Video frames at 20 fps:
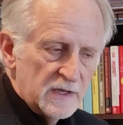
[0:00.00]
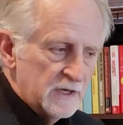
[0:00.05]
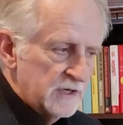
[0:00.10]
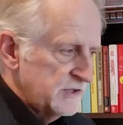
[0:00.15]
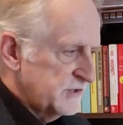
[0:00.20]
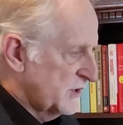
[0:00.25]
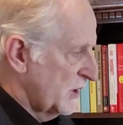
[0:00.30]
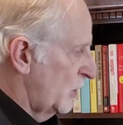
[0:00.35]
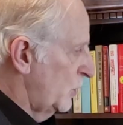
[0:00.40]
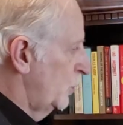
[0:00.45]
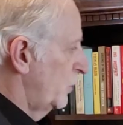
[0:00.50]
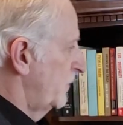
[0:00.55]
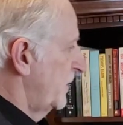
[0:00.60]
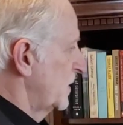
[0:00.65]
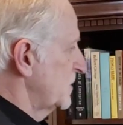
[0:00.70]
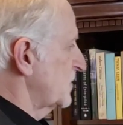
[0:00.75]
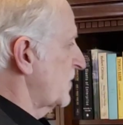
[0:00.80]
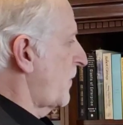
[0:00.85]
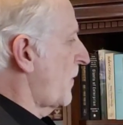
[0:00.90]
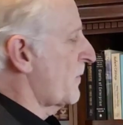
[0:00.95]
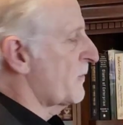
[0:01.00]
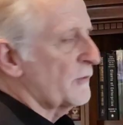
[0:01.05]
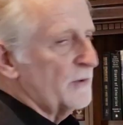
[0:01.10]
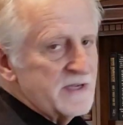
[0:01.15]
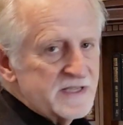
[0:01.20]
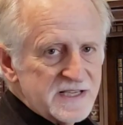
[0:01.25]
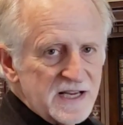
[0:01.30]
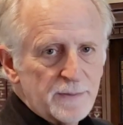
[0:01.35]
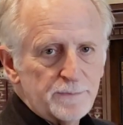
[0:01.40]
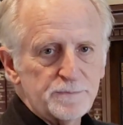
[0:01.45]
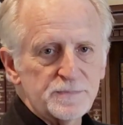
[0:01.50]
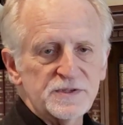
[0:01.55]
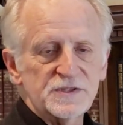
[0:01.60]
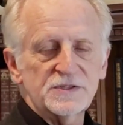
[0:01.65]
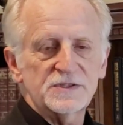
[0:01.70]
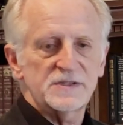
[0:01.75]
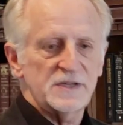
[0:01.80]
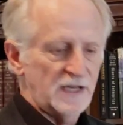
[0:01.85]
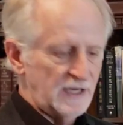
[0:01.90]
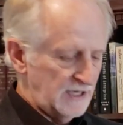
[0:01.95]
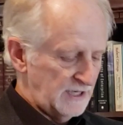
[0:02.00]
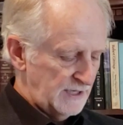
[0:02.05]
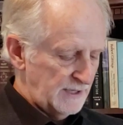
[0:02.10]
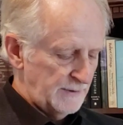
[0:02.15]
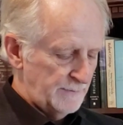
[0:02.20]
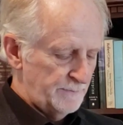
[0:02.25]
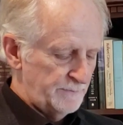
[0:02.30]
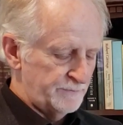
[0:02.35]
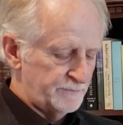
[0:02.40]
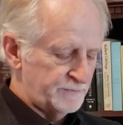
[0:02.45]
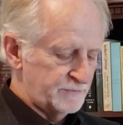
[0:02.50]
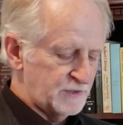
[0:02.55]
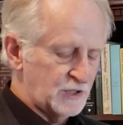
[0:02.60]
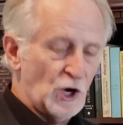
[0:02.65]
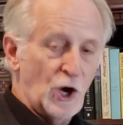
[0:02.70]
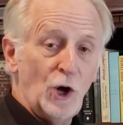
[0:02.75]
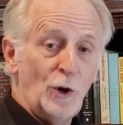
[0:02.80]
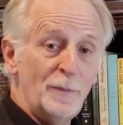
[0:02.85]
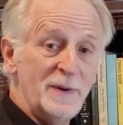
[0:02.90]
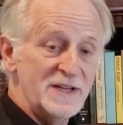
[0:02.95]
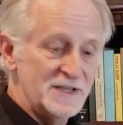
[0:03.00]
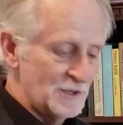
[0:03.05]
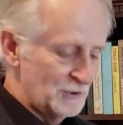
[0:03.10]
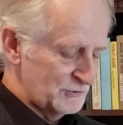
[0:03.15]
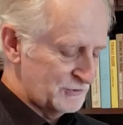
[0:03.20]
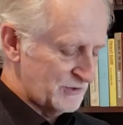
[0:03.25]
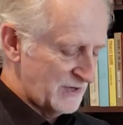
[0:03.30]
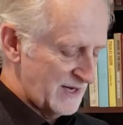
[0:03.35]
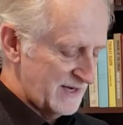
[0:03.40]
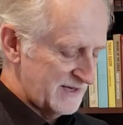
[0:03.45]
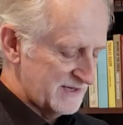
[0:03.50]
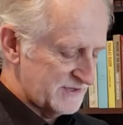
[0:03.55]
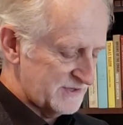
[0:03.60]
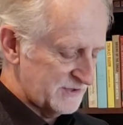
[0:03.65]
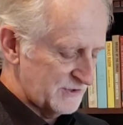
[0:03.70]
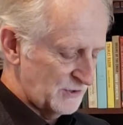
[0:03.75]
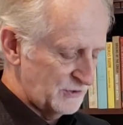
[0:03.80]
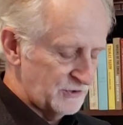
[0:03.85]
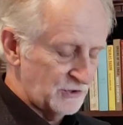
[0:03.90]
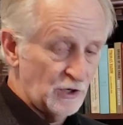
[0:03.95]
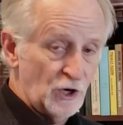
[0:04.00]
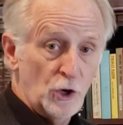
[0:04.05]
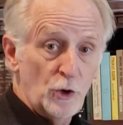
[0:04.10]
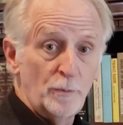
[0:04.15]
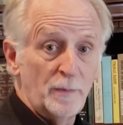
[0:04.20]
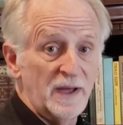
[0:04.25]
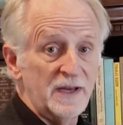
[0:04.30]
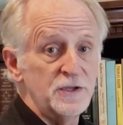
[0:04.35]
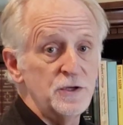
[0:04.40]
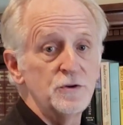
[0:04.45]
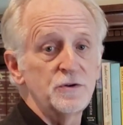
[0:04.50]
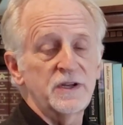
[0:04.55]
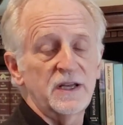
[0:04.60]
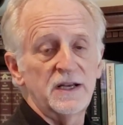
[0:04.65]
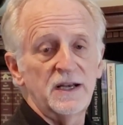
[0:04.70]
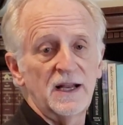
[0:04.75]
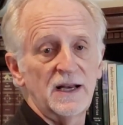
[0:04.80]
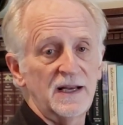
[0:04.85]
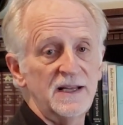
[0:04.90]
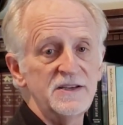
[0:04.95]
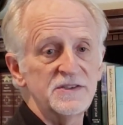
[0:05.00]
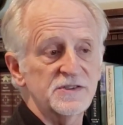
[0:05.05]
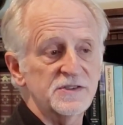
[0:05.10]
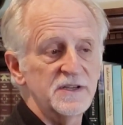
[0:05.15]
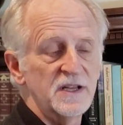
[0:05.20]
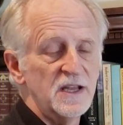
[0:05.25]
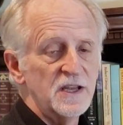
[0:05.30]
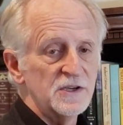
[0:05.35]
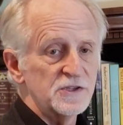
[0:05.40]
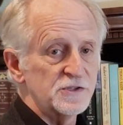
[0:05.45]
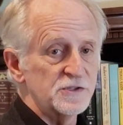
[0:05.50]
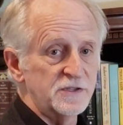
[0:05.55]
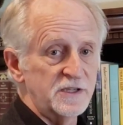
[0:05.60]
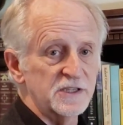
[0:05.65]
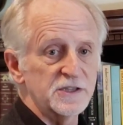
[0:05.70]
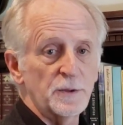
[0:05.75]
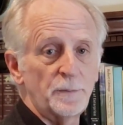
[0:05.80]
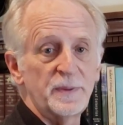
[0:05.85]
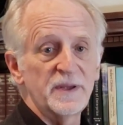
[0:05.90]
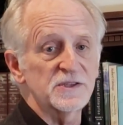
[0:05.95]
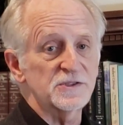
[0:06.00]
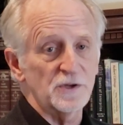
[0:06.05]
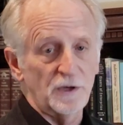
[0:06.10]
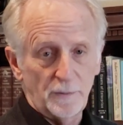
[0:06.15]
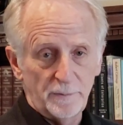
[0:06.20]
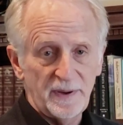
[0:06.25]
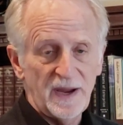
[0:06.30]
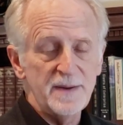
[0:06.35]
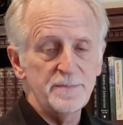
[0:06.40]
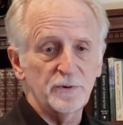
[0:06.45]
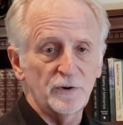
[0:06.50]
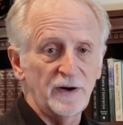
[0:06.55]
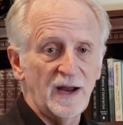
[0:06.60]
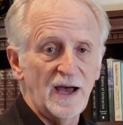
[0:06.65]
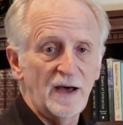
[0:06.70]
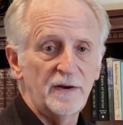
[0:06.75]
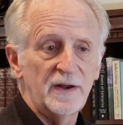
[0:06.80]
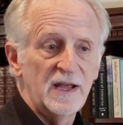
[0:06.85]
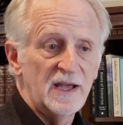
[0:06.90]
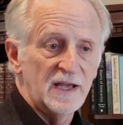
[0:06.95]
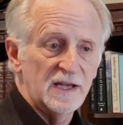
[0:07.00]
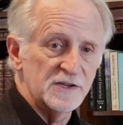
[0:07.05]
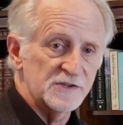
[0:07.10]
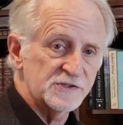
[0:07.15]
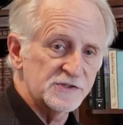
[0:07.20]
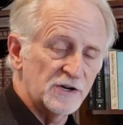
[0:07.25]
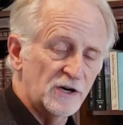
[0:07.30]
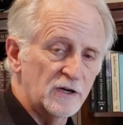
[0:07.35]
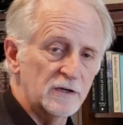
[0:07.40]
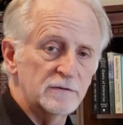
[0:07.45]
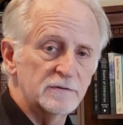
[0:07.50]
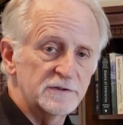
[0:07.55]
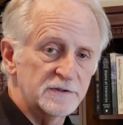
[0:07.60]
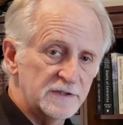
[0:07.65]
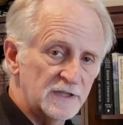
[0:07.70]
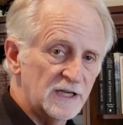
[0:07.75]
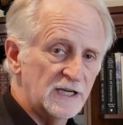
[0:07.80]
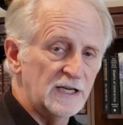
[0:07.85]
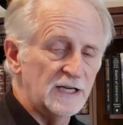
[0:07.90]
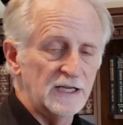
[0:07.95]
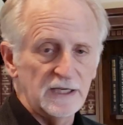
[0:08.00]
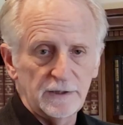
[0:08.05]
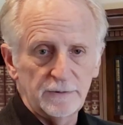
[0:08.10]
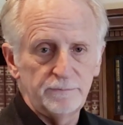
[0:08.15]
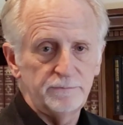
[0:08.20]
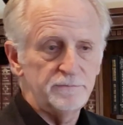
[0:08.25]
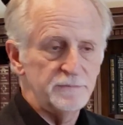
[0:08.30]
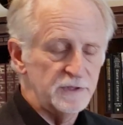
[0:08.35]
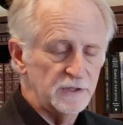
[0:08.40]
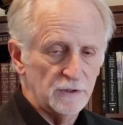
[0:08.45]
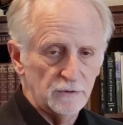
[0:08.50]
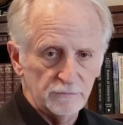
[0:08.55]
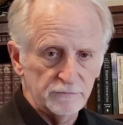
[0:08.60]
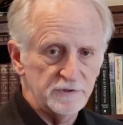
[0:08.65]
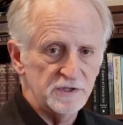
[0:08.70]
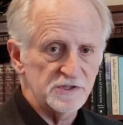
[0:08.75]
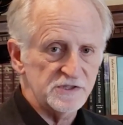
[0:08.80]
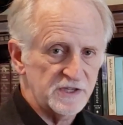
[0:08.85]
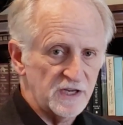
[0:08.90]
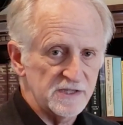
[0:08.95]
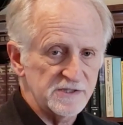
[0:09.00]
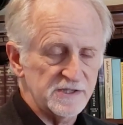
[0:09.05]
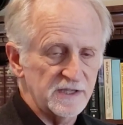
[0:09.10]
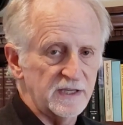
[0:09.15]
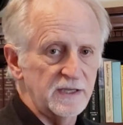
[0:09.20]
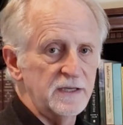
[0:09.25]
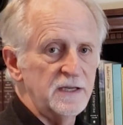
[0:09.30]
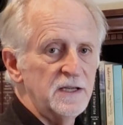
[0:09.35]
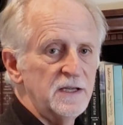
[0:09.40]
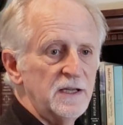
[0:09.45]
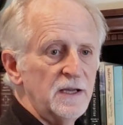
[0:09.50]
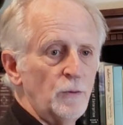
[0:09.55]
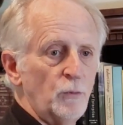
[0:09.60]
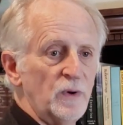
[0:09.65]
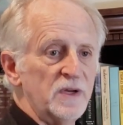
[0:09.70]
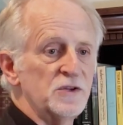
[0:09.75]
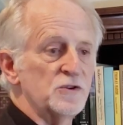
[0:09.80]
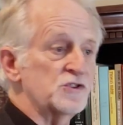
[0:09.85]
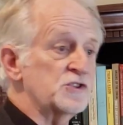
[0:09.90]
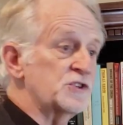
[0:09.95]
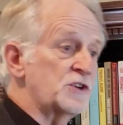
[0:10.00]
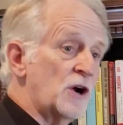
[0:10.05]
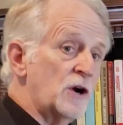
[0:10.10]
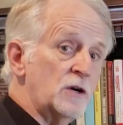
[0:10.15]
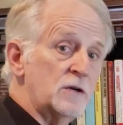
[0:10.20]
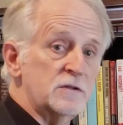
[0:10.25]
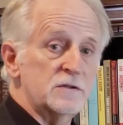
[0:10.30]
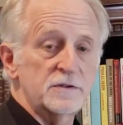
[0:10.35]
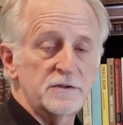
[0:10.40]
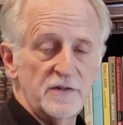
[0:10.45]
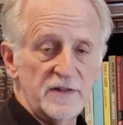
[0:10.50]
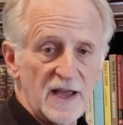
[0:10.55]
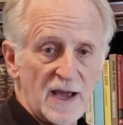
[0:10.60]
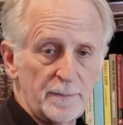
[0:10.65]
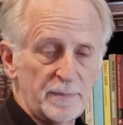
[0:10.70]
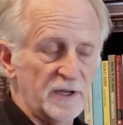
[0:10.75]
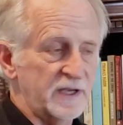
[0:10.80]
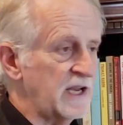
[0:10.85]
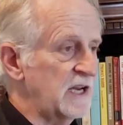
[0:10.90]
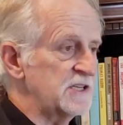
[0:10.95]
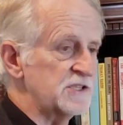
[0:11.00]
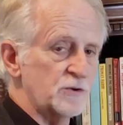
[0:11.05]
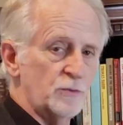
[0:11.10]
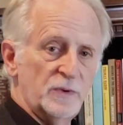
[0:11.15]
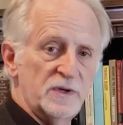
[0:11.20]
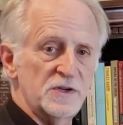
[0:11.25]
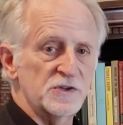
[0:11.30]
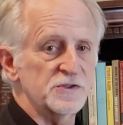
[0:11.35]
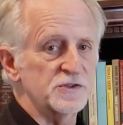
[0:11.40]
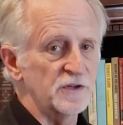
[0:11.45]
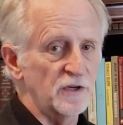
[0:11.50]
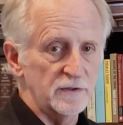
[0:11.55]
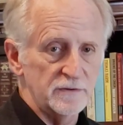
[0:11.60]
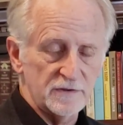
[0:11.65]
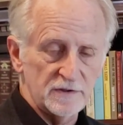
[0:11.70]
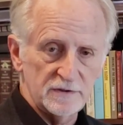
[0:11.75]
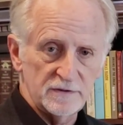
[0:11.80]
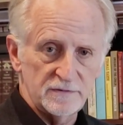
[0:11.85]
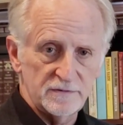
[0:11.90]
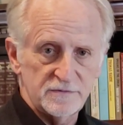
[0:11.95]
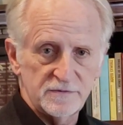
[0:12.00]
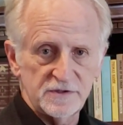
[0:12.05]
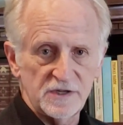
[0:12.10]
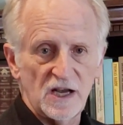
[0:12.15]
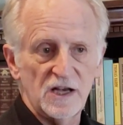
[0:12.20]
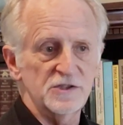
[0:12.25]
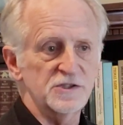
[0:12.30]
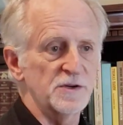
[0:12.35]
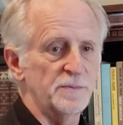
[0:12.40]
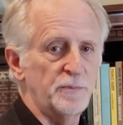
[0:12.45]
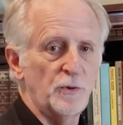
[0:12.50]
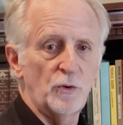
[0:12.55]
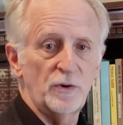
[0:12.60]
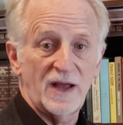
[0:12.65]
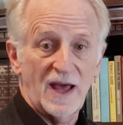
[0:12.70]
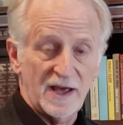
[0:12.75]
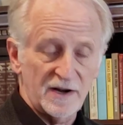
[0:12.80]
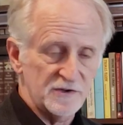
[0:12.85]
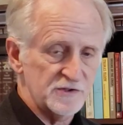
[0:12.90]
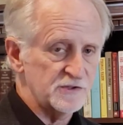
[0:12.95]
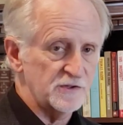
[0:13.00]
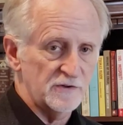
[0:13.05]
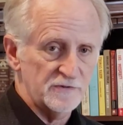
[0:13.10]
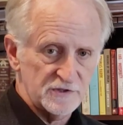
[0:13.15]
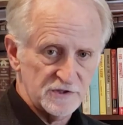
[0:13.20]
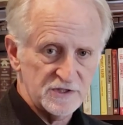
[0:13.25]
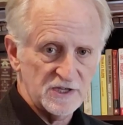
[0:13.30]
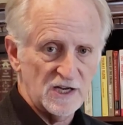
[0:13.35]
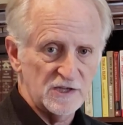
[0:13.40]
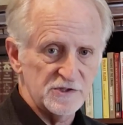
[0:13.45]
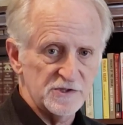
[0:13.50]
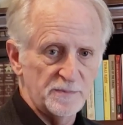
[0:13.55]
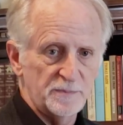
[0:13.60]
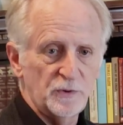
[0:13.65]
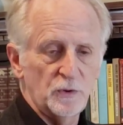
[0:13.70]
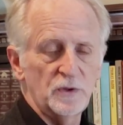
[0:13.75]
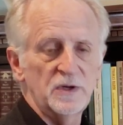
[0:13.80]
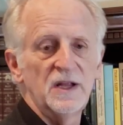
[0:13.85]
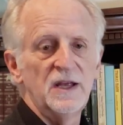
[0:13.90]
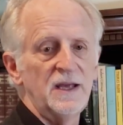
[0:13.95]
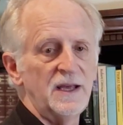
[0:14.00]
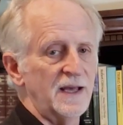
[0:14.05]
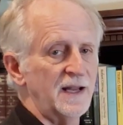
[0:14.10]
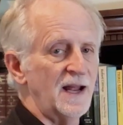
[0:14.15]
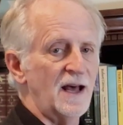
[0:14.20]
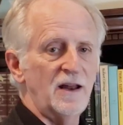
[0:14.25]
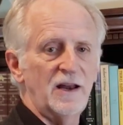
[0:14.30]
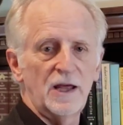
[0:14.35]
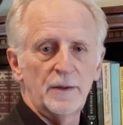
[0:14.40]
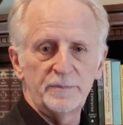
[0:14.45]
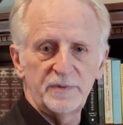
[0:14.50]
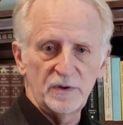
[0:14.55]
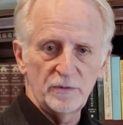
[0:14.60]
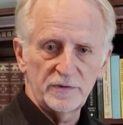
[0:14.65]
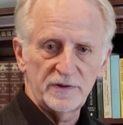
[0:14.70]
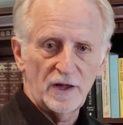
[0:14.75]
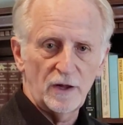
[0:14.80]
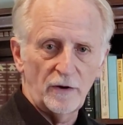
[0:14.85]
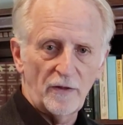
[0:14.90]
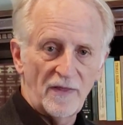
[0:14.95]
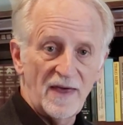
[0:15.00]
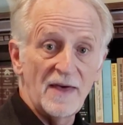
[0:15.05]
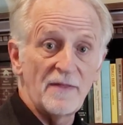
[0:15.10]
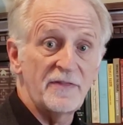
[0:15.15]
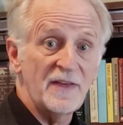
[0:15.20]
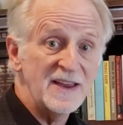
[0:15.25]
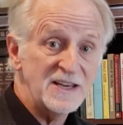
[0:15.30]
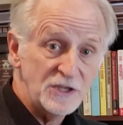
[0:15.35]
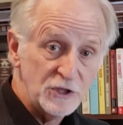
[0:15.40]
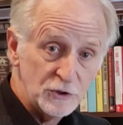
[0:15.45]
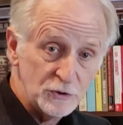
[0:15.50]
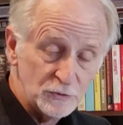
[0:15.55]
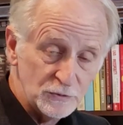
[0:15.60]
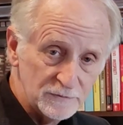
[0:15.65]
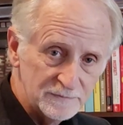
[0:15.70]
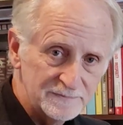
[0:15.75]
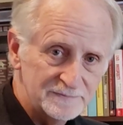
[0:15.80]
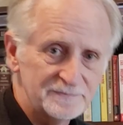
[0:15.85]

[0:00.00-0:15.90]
So those are the 3 tips. Call me, don't try this on your own, but you can at least get the pencil and paper out and start discussing when to start the application, when to start the child support, how to start the child support, and I'll help you with all of that. Thank you.